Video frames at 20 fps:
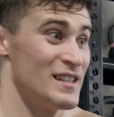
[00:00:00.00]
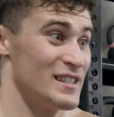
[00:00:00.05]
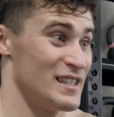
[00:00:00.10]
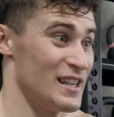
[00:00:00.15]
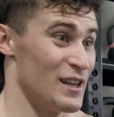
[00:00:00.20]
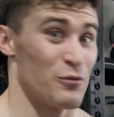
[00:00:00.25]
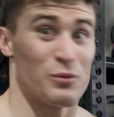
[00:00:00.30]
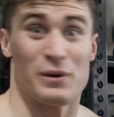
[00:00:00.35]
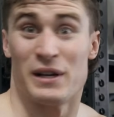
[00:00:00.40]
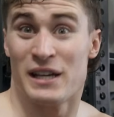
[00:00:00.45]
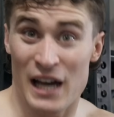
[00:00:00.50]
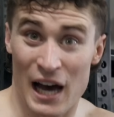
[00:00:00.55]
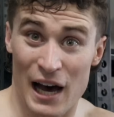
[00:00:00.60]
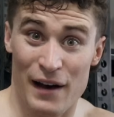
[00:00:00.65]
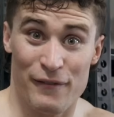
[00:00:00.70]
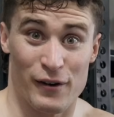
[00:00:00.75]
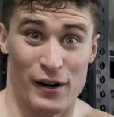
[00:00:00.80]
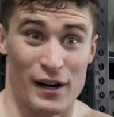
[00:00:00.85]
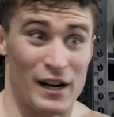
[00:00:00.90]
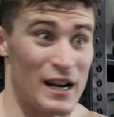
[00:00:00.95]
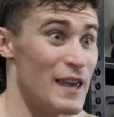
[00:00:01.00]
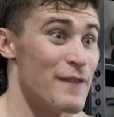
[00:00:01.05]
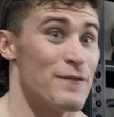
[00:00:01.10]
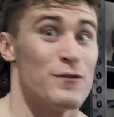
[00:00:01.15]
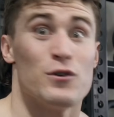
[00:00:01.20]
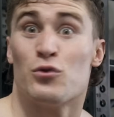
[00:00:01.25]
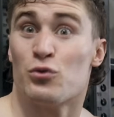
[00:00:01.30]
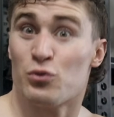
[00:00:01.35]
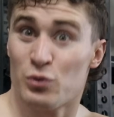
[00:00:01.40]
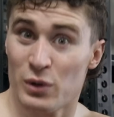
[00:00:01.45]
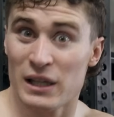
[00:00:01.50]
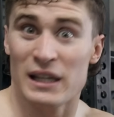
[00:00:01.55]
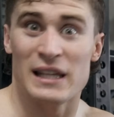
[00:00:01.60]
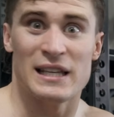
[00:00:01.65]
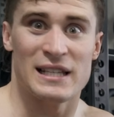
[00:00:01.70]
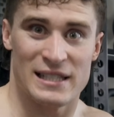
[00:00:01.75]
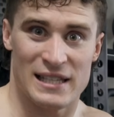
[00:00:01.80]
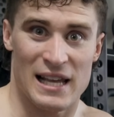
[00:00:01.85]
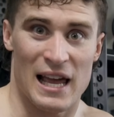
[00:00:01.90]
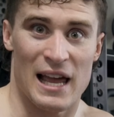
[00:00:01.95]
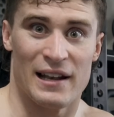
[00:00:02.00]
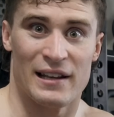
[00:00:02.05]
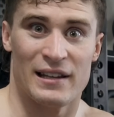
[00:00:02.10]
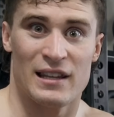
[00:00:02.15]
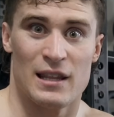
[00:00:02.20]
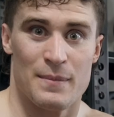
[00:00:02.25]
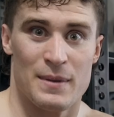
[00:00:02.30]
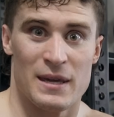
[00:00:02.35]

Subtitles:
to recover if you really send the